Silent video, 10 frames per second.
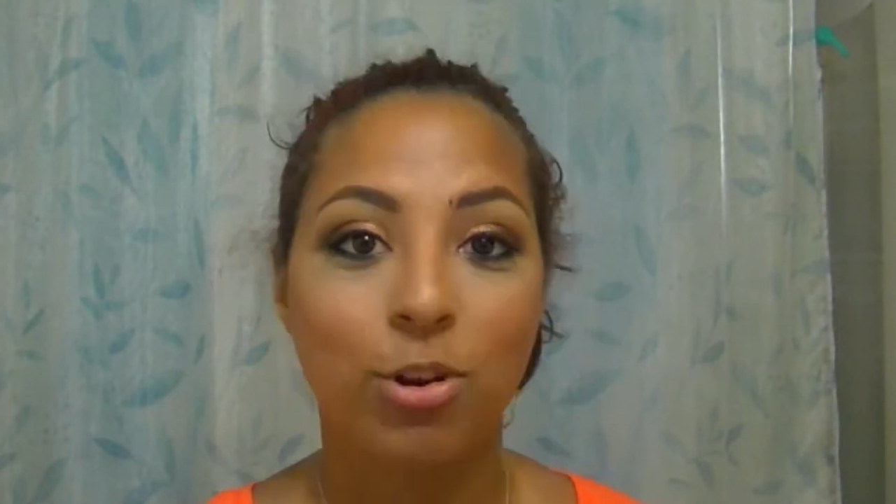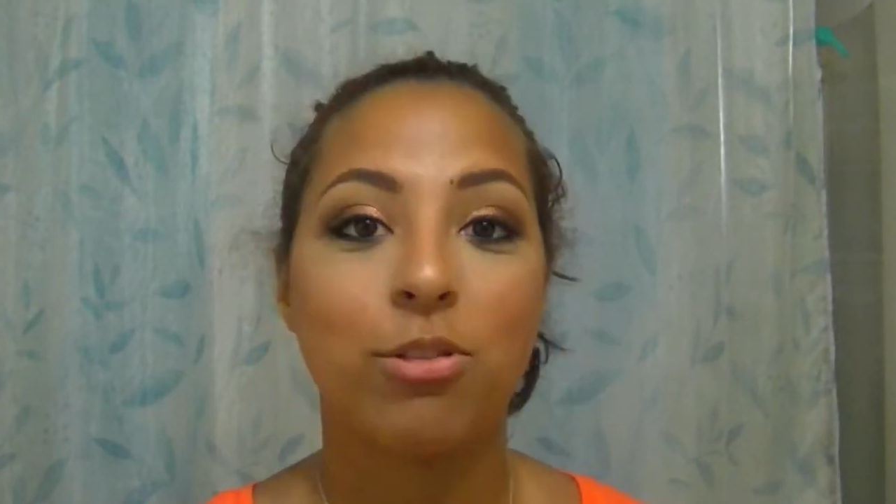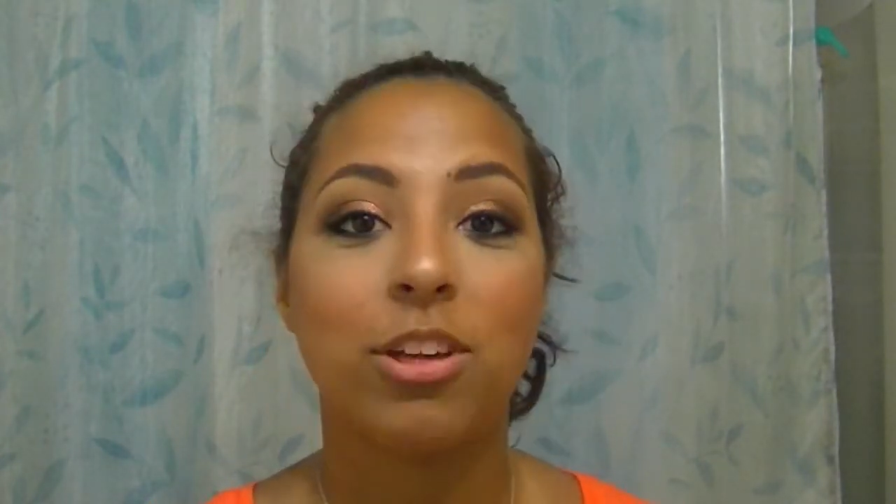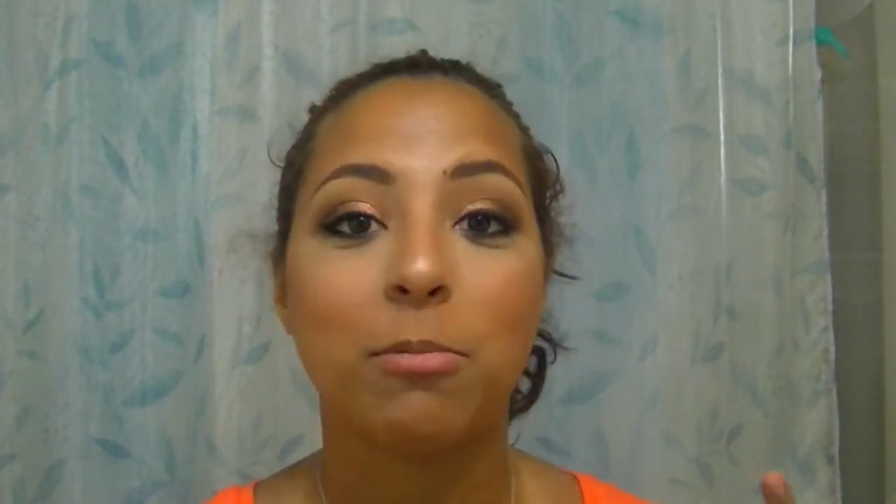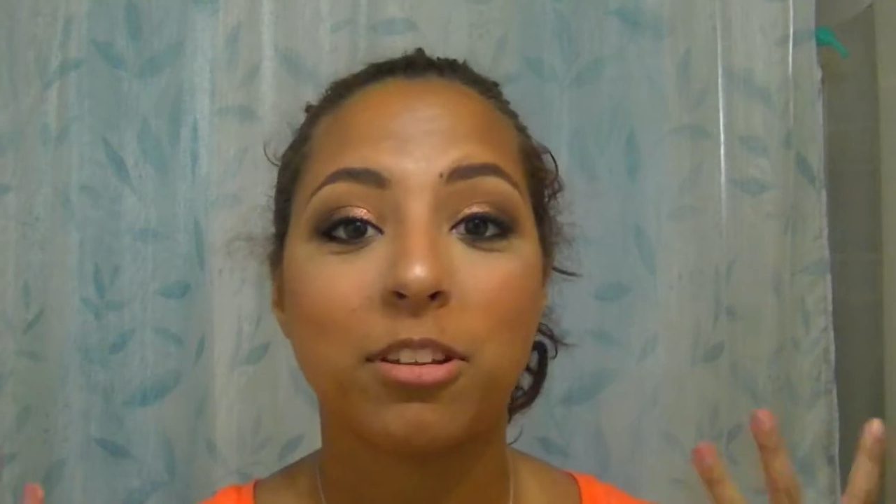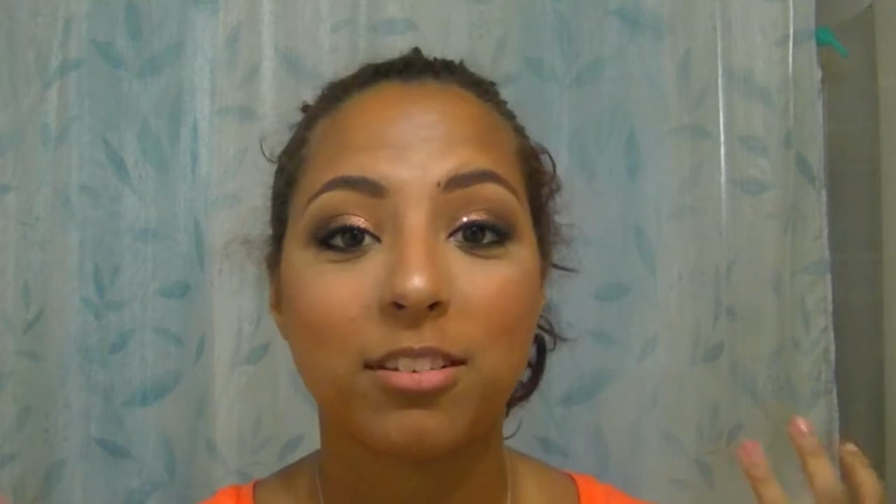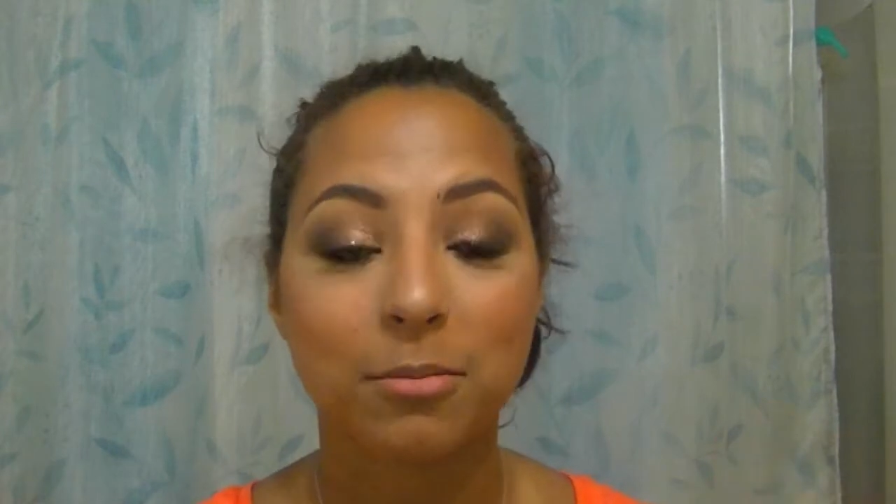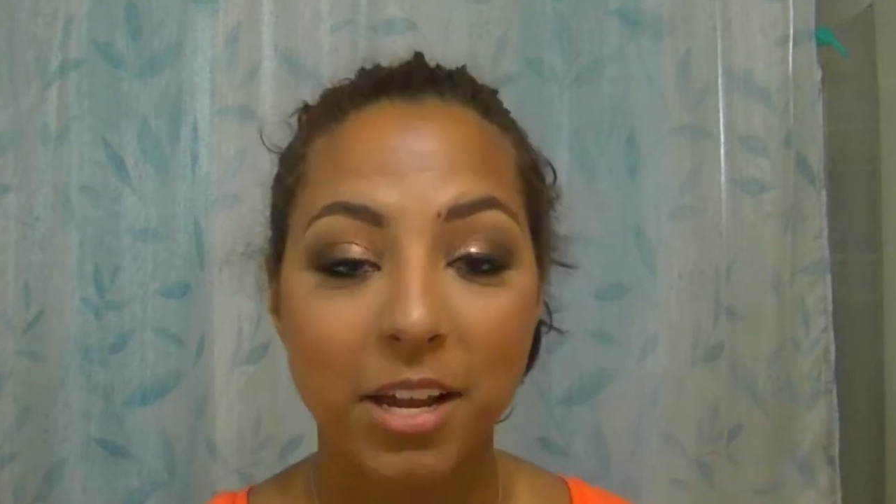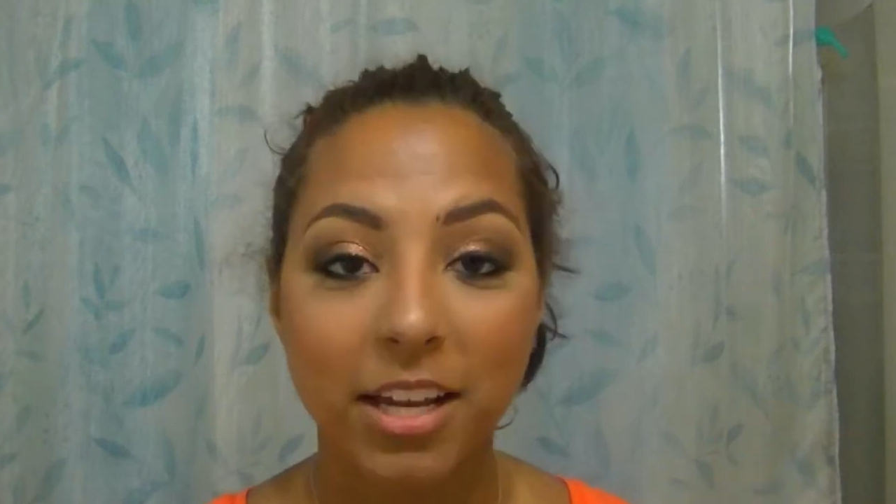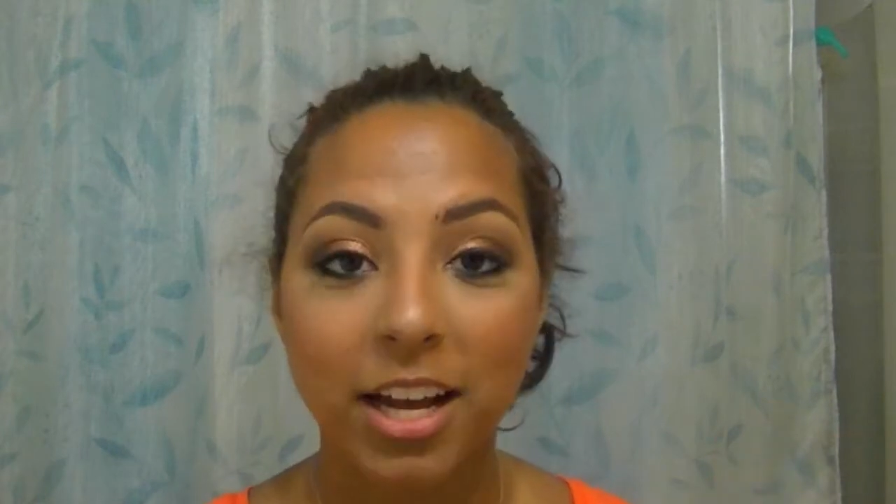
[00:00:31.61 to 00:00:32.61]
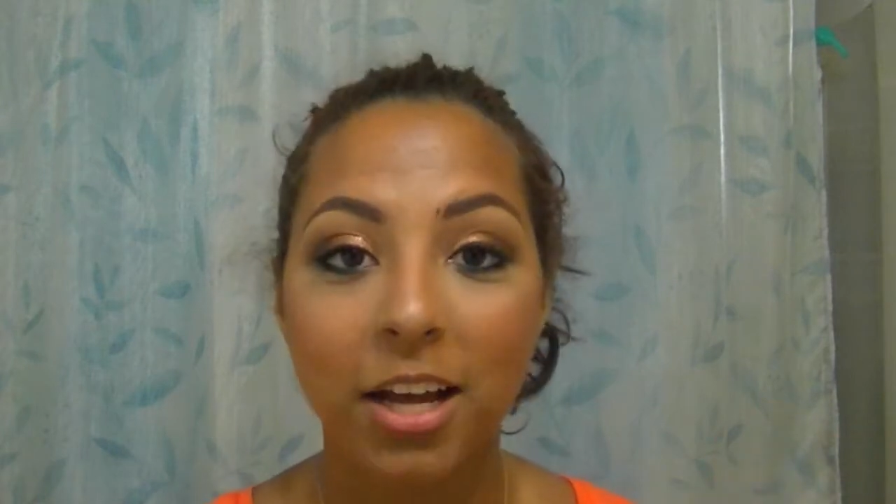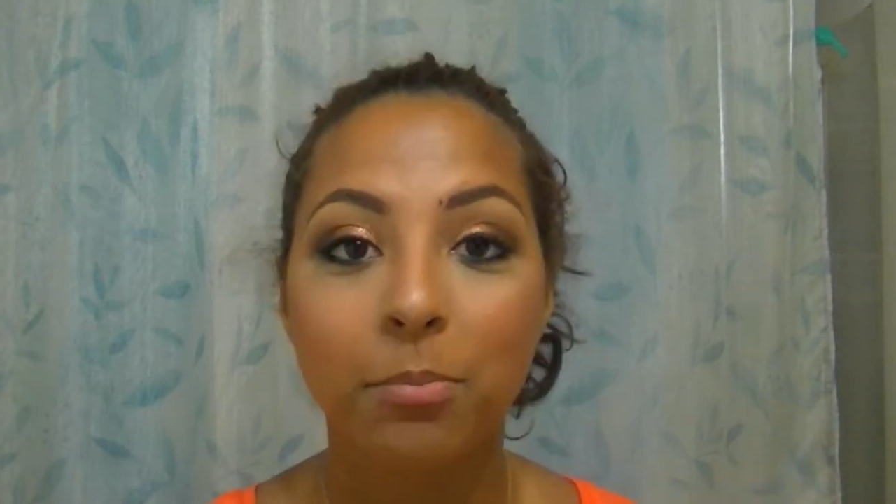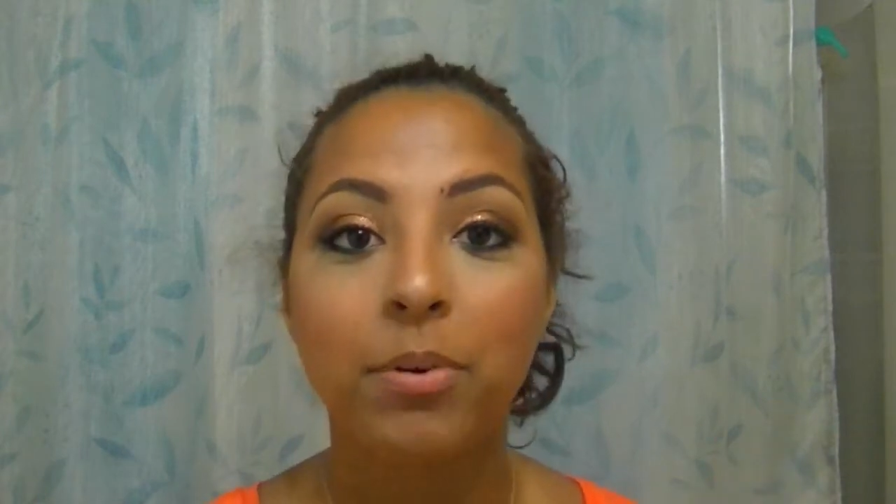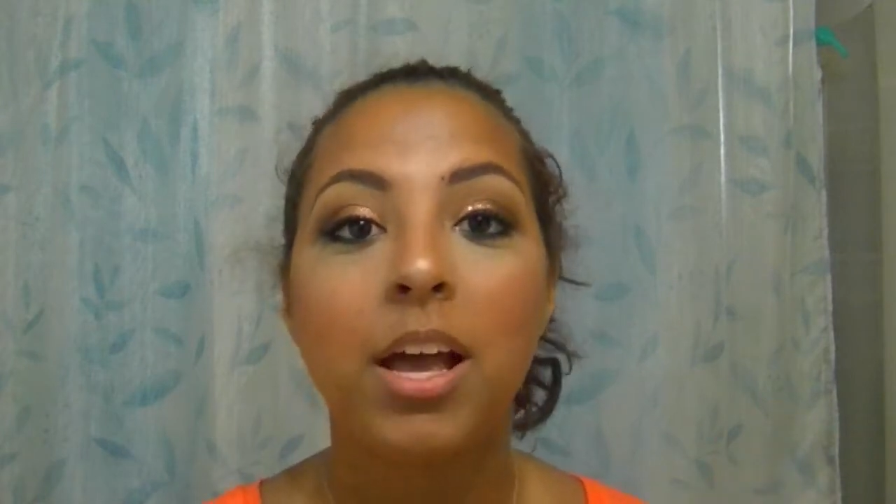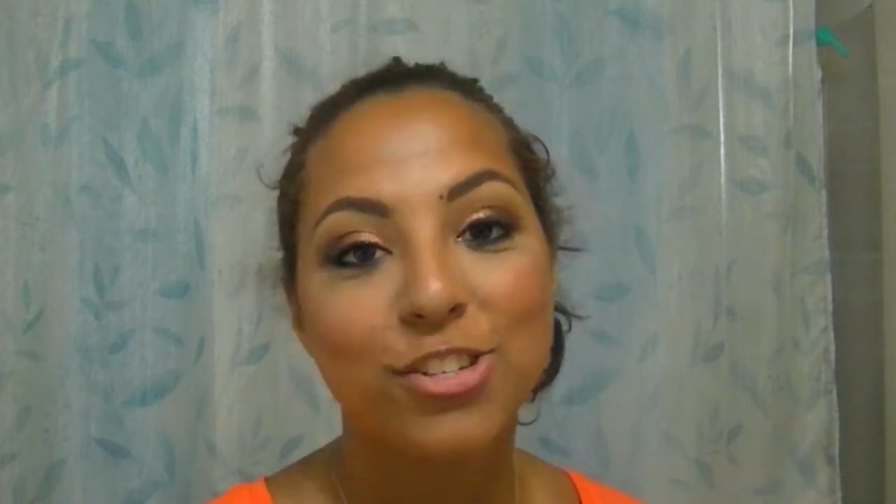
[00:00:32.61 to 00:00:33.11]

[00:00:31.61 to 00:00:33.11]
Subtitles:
what you think about this makeup.